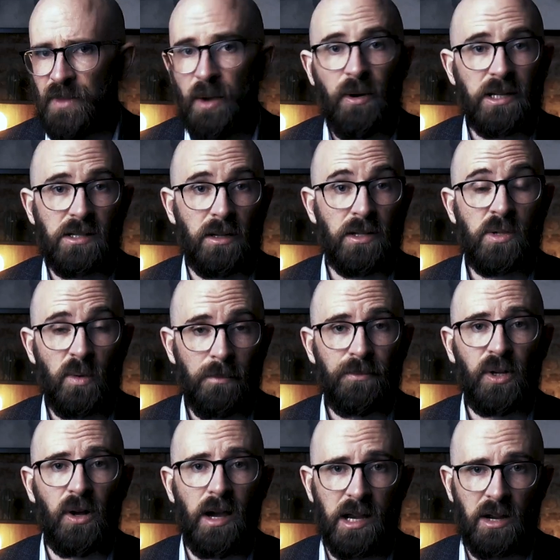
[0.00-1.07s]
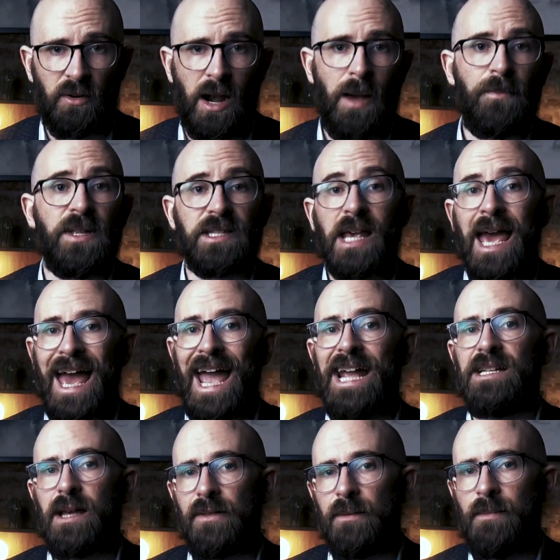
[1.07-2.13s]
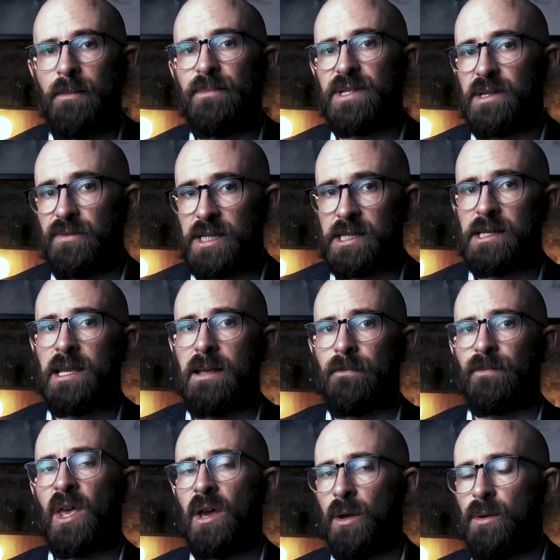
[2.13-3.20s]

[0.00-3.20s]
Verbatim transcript: They went on to employ Karem and eight other members of his team,